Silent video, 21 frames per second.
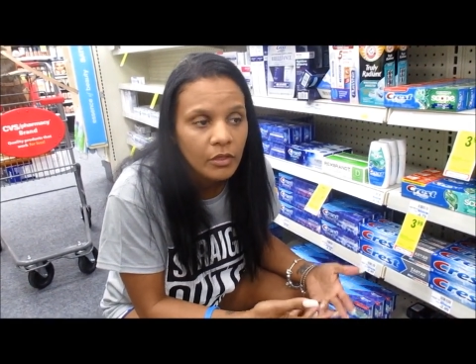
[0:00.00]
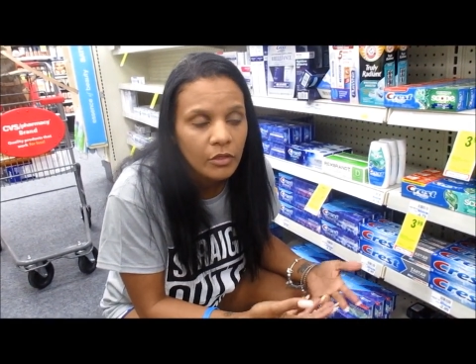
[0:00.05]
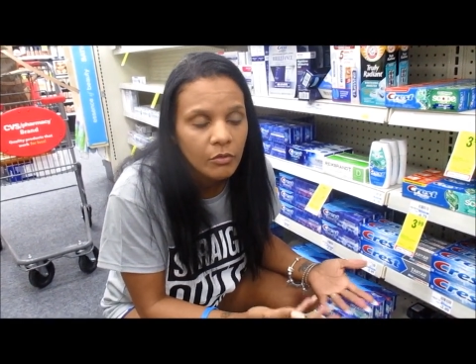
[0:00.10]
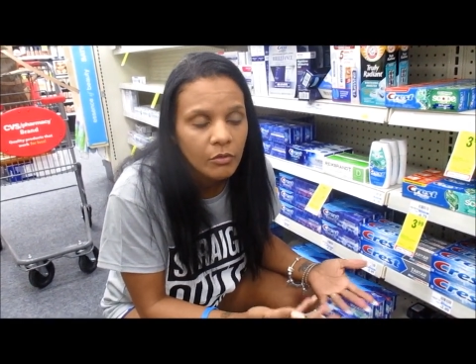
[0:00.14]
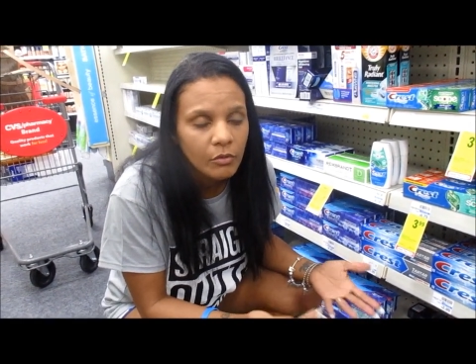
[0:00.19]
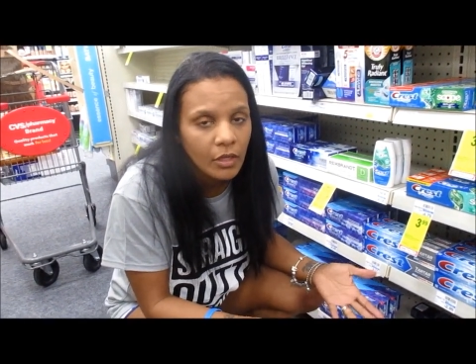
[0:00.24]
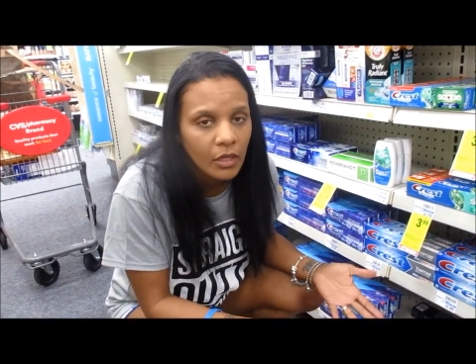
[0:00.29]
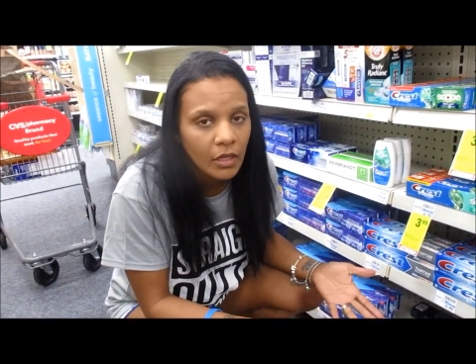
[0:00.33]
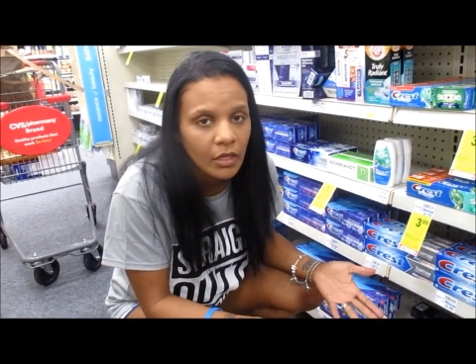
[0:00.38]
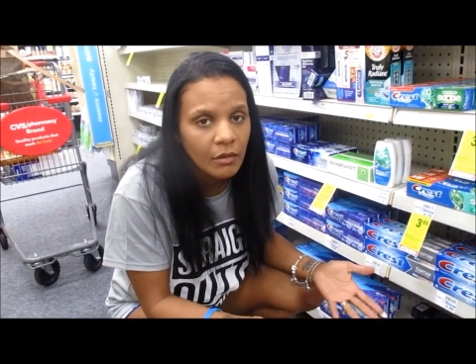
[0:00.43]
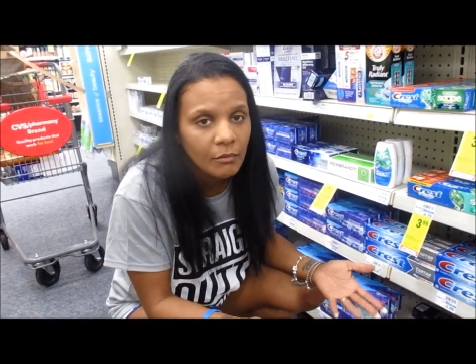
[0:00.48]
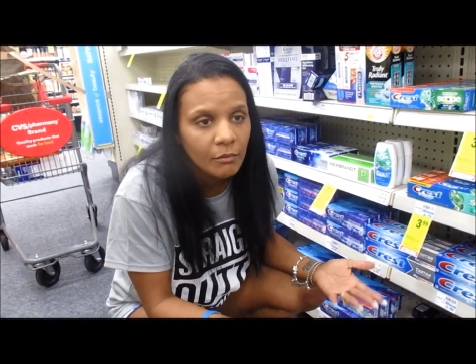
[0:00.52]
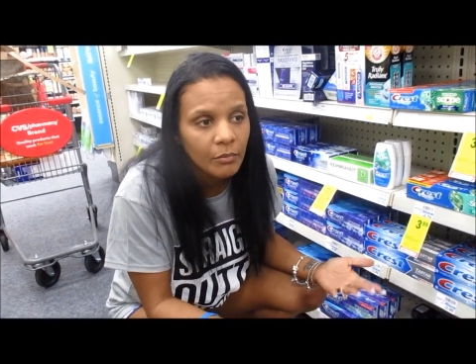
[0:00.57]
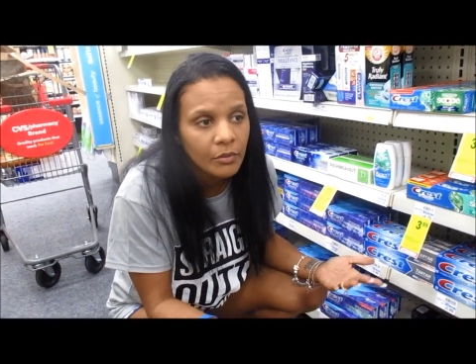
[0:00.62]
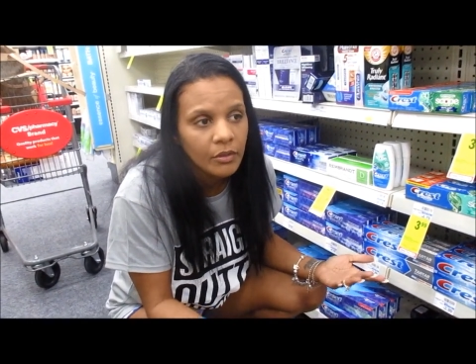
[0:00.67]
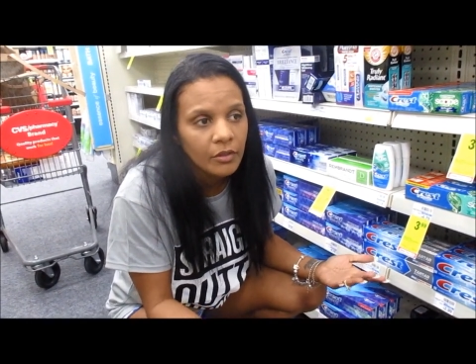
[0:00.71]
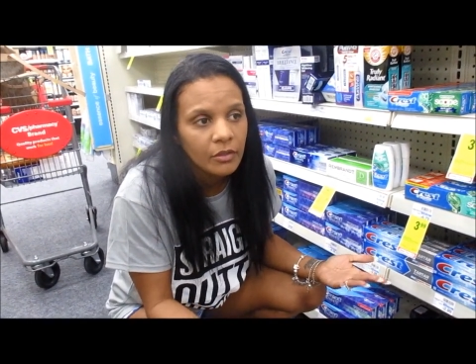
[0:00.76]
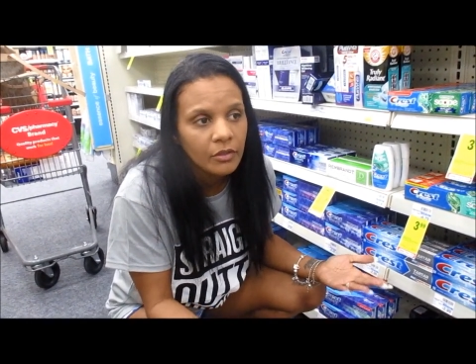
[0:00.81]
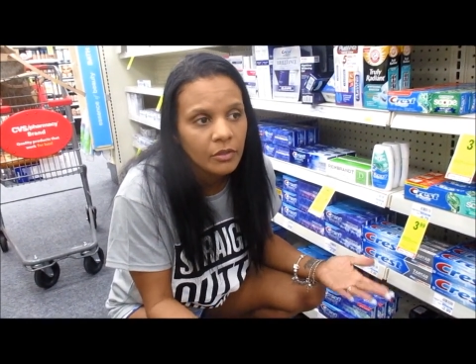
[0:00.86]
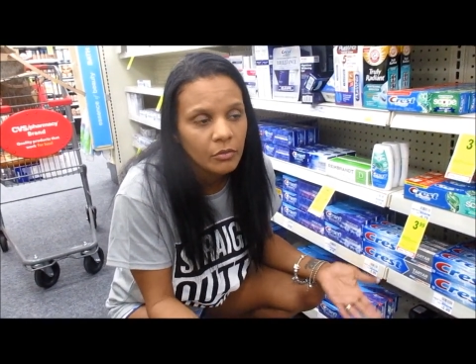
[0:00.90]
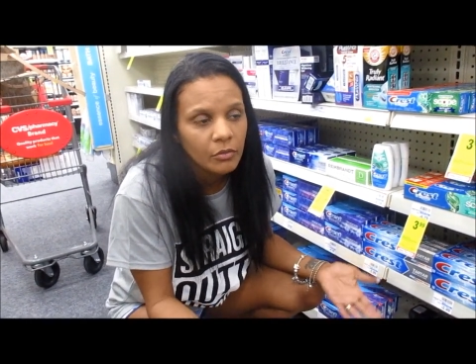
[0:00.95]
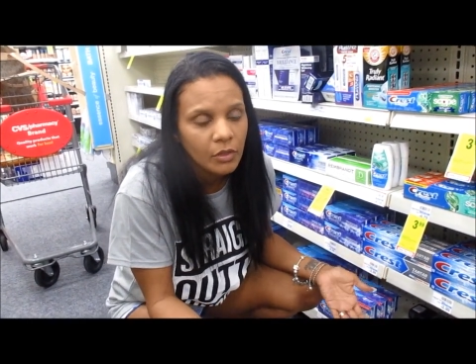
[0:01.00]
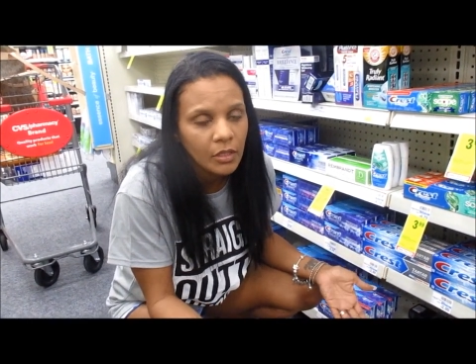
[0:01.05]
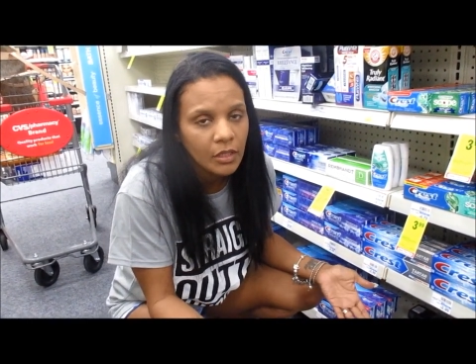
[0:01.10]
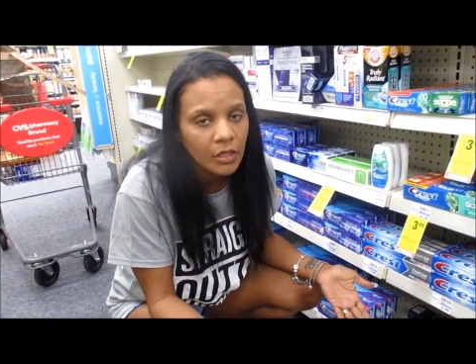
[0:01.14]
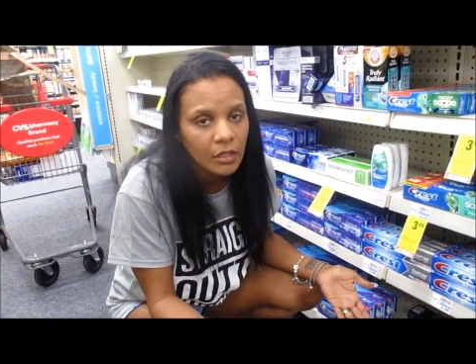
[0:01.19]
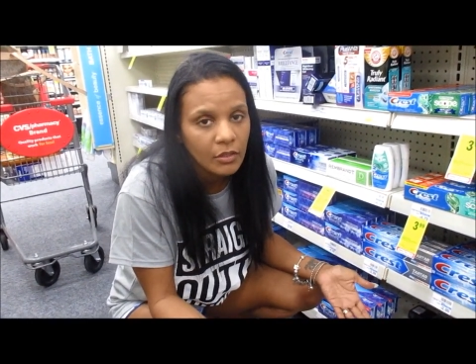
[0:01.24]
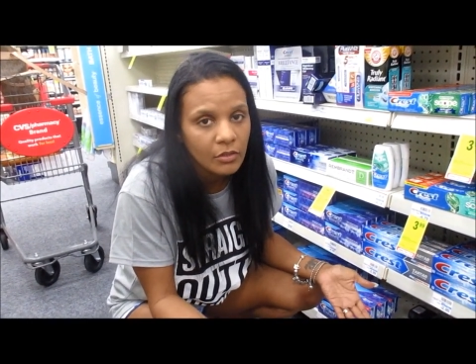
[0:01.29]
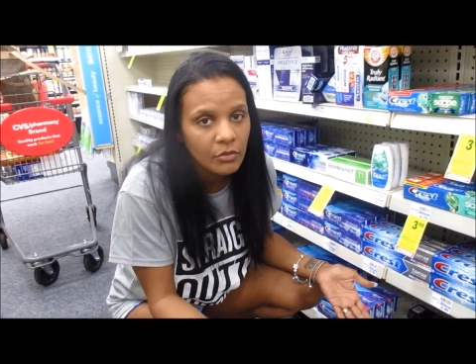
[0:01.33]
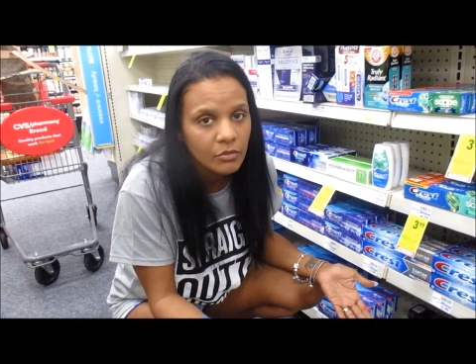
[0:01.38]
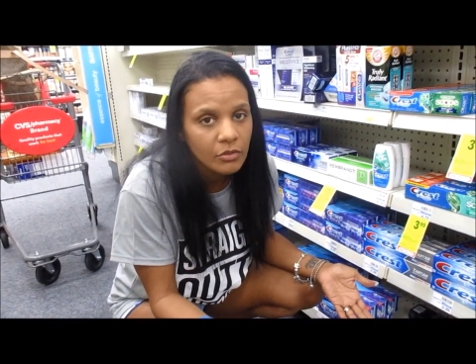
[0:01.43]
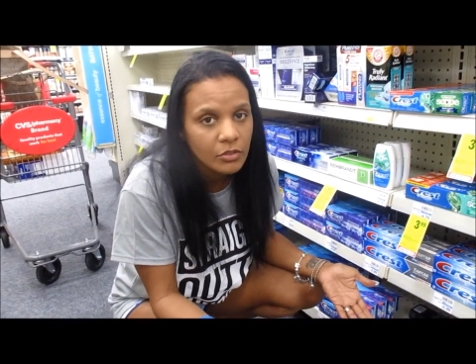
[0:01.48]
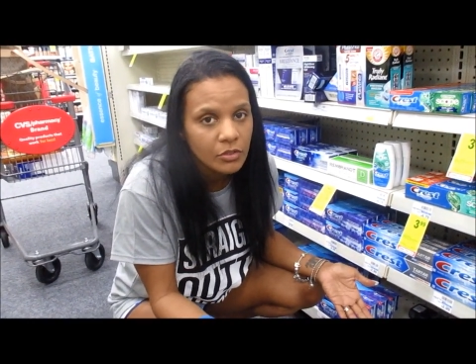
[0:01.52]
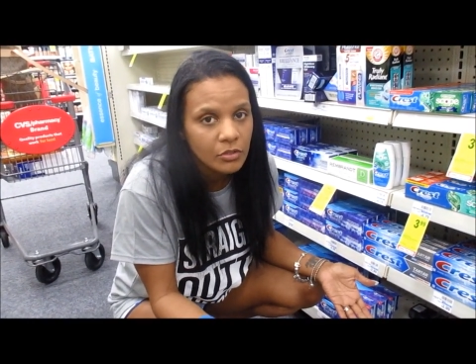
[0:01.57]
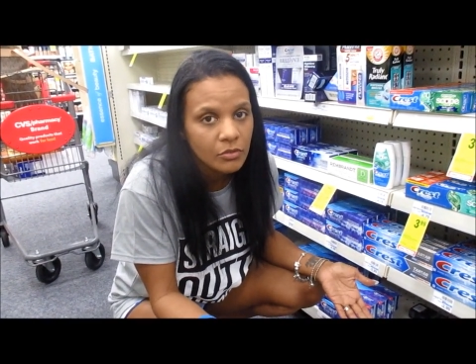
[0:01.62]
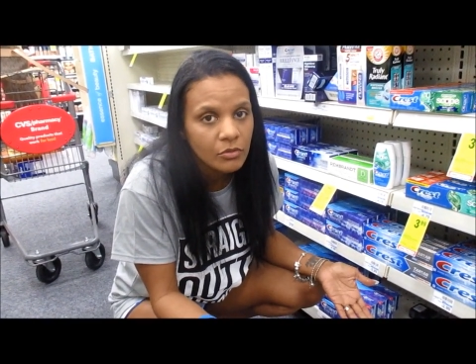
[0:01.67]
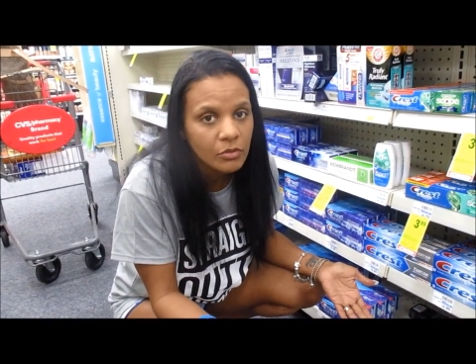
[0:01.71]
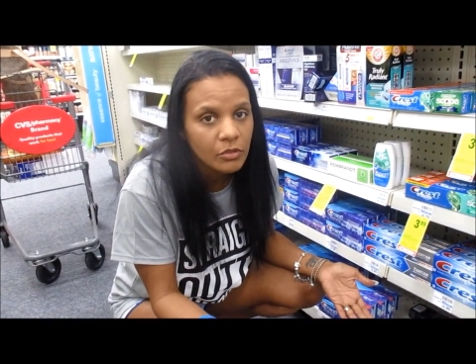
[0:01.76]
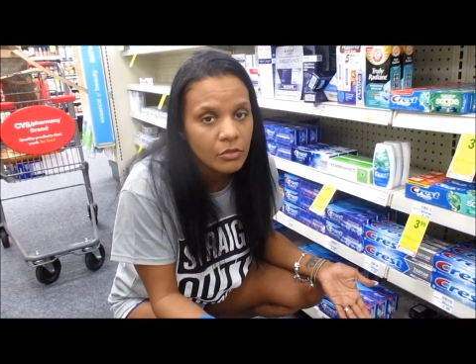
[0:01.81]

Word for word: you can, but you can't use two